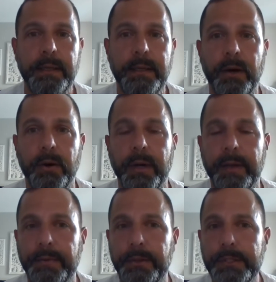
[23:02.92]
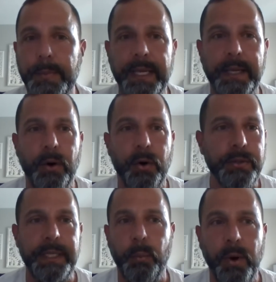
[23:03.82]
you know, if you speak
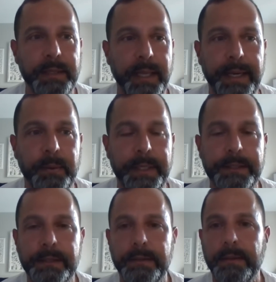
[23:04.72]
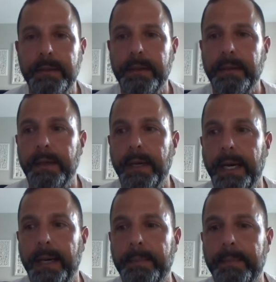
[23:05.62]
only one language,
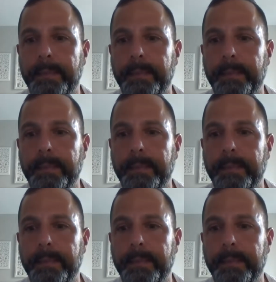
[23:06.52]
um,